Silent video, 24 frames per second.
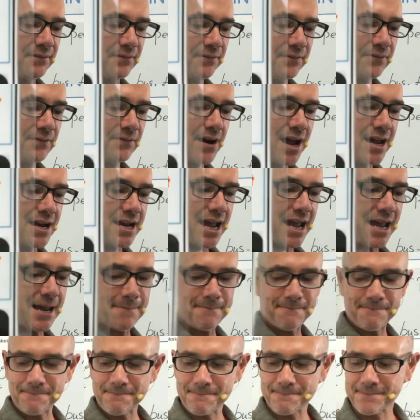Friday.
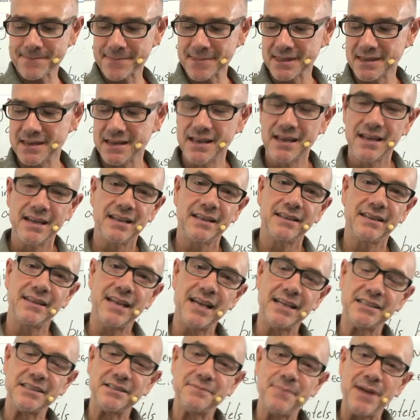
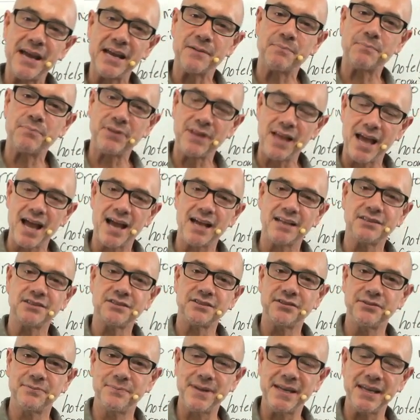Let's make plans
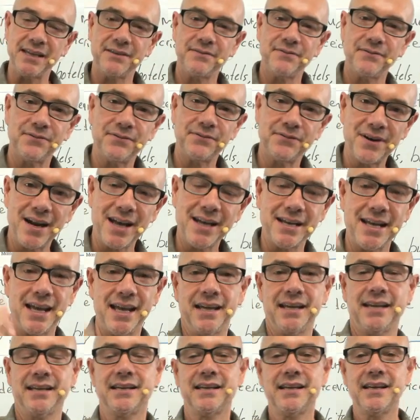to meet
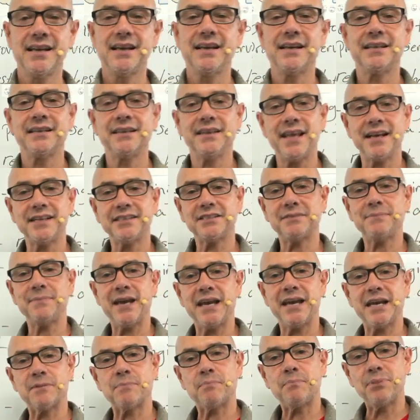Friday. Let's
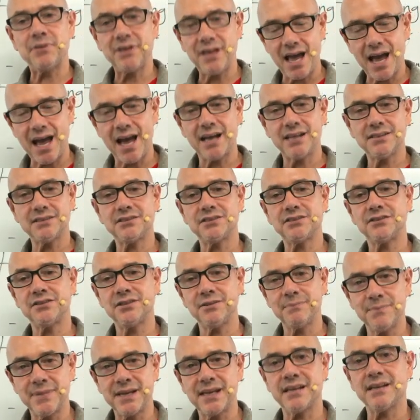make plans to
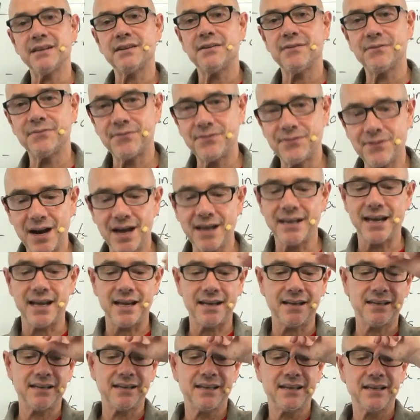meet
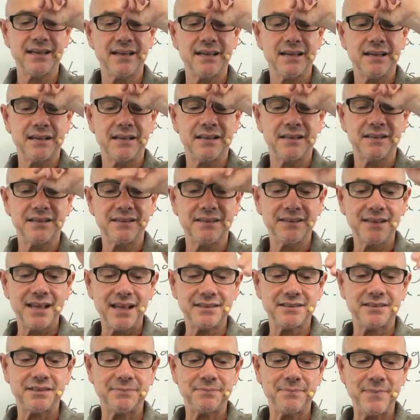Friday.
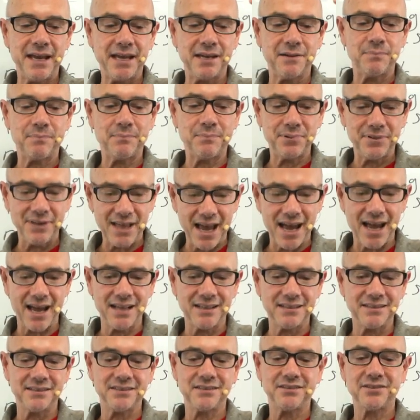Let's make
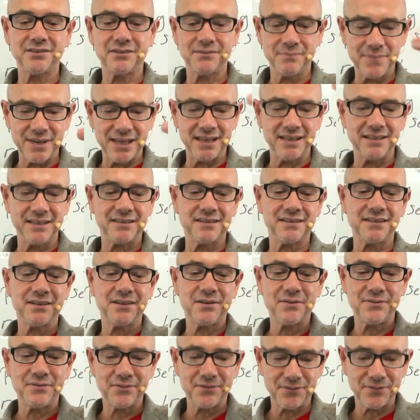plans to meet
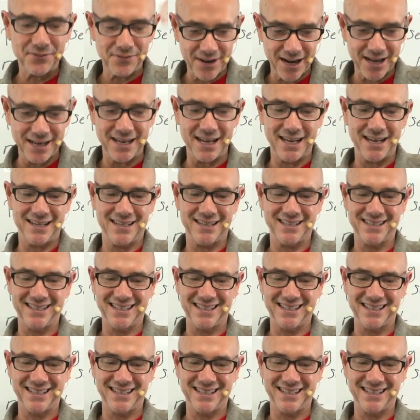Friday.